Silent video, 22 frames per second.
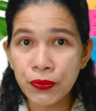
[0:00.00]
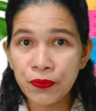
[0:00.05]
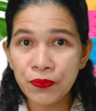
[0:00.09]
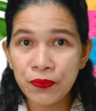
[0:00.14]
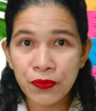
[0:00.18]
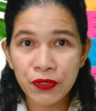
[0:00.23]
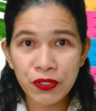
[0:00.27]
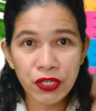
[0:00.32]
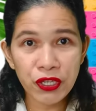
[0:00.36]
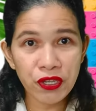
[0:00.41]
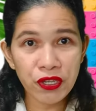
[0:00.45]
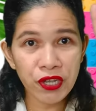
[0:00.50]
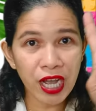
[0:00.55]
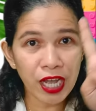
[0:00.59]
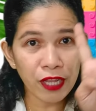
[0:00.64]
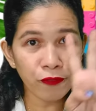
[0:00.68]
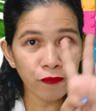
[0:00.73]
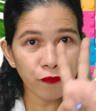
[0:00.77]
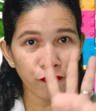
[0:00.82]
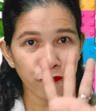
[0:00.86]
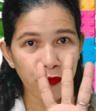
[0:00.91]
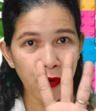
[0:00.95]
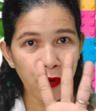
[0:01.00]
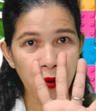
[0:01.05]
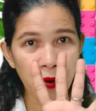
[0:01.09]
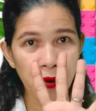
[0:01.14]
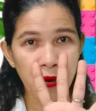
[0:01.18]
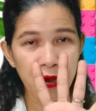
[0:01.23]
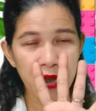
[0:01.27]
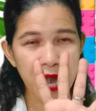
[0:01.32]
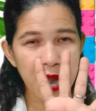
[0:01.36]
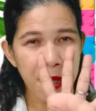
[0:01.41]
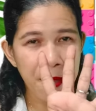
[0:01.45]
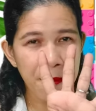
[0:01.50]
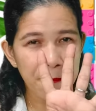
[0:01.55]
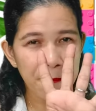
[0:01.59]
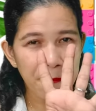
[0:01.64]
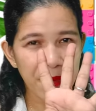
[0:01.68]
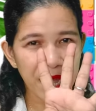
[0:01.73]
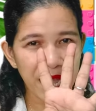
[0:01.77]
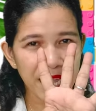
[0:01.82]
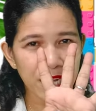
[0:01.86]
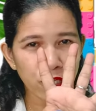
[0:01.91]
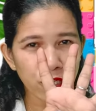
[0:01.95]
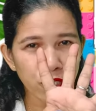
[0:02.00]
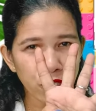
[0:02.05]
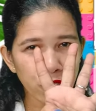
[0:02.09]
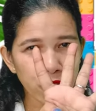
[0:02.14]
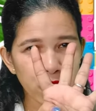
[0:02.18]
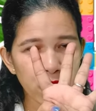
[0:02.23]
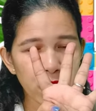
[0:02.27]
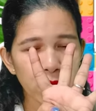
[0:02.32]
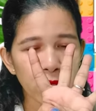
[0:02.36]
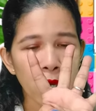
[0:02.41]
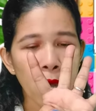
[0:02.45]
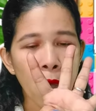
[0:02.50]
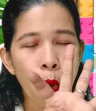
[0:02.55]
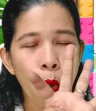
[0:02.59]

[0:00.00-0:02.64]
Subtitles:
So you got 4 minus 2.